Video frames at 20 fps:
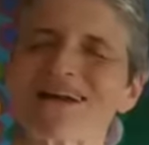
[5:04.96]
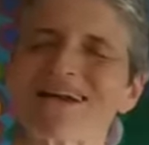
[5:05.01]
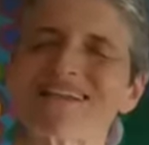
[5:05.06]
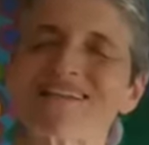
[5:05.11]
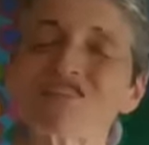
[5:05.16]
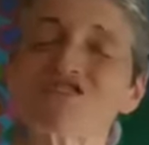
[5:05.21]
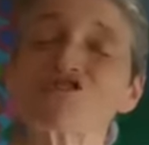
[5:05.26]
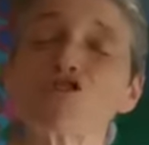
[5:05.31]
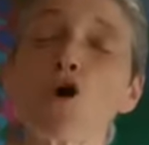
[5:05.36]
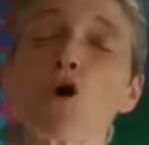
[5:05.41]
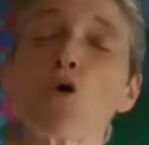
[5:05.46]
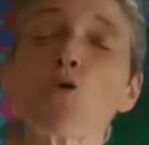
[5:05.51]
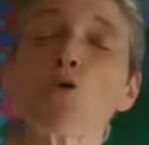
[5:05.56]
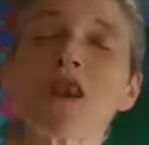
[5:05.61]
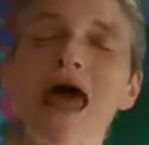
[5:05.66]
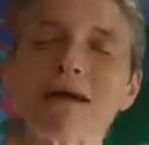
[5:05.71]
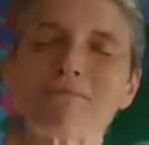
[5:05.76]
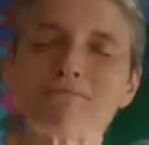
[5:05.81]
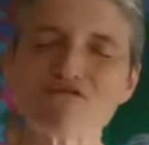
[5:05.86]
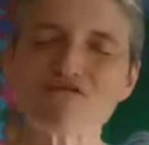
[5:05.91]
It is
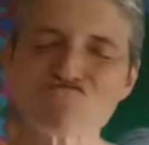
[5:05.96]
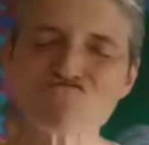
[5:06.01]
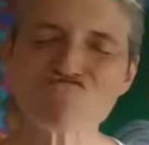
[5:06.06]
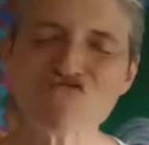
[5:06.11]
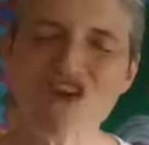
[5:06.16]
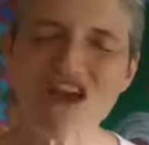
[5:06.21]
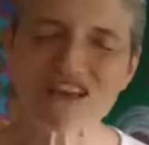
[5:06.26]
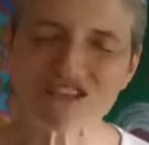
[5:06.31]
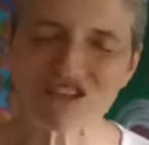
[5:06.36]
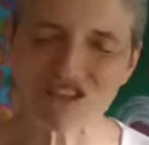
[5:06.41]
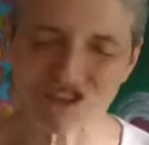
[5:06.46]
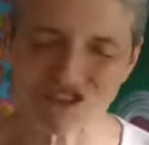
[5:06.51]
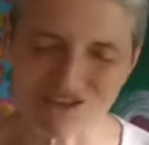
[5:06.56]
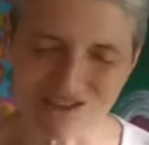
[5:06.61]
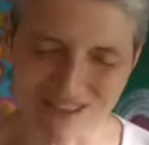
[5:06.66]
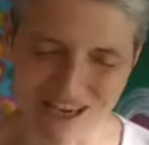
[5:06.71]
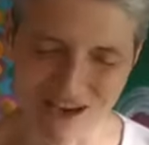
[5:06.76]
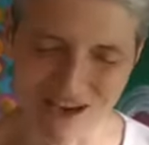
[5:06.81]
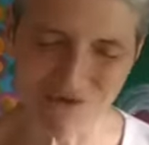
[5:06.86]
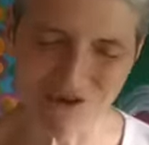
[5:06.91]
collaboration,
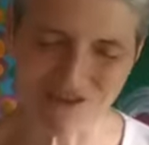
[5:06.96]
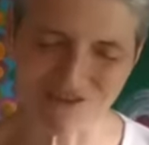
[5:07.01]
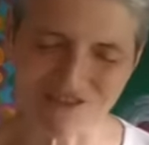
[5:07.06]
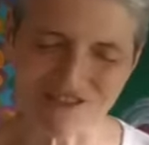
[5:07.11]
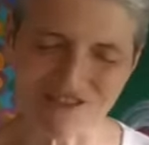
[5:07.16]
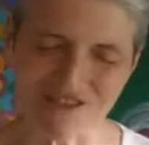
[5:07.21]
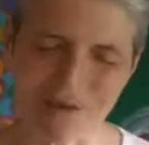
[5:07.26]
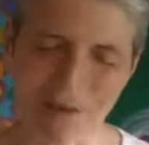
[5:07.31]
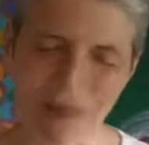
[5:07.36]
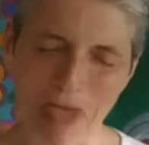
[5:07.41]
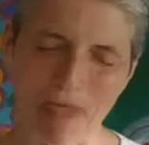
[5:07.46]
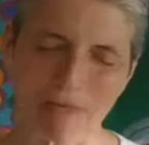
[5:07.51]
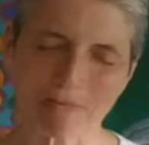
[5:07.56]
dear ones.